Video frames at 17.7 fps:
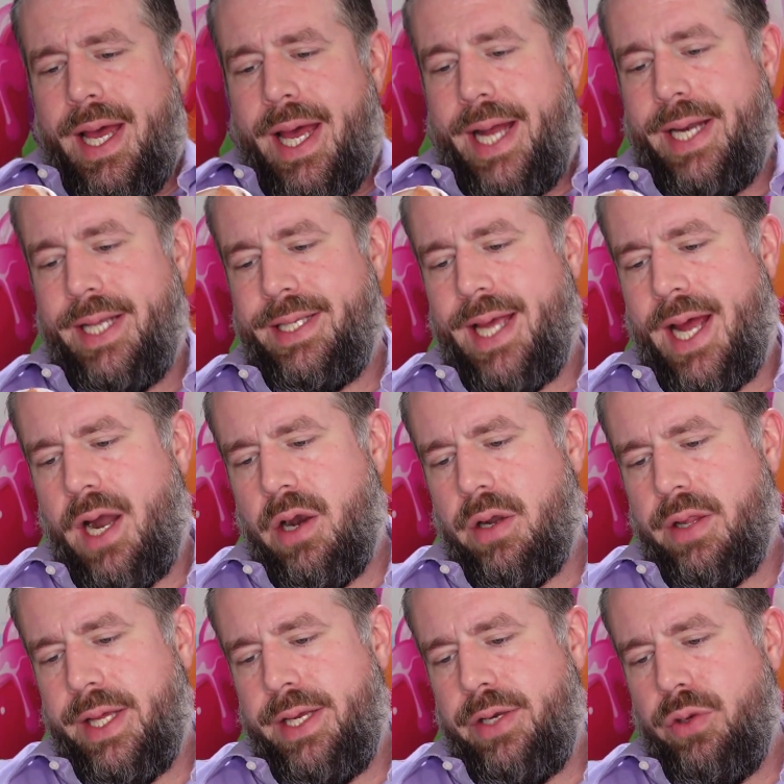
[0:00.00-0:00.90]
an
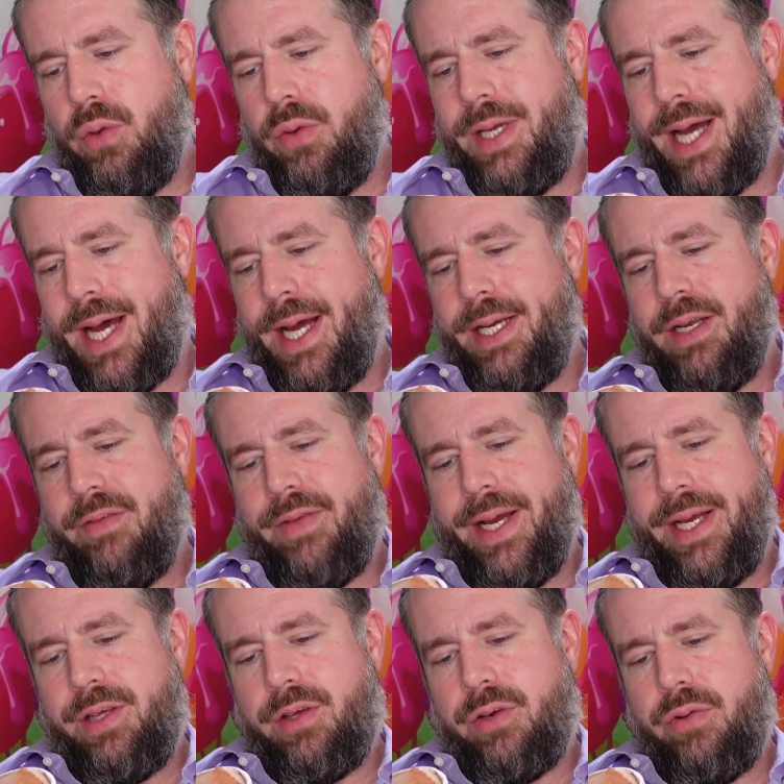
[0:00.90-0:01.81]
entirely new kind of
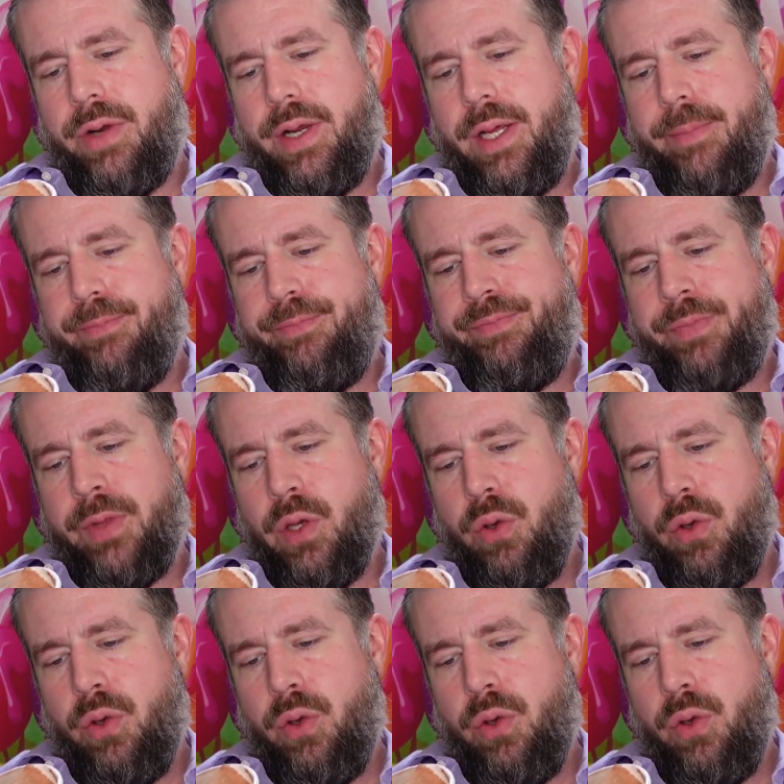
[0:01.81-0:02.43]
ice cream.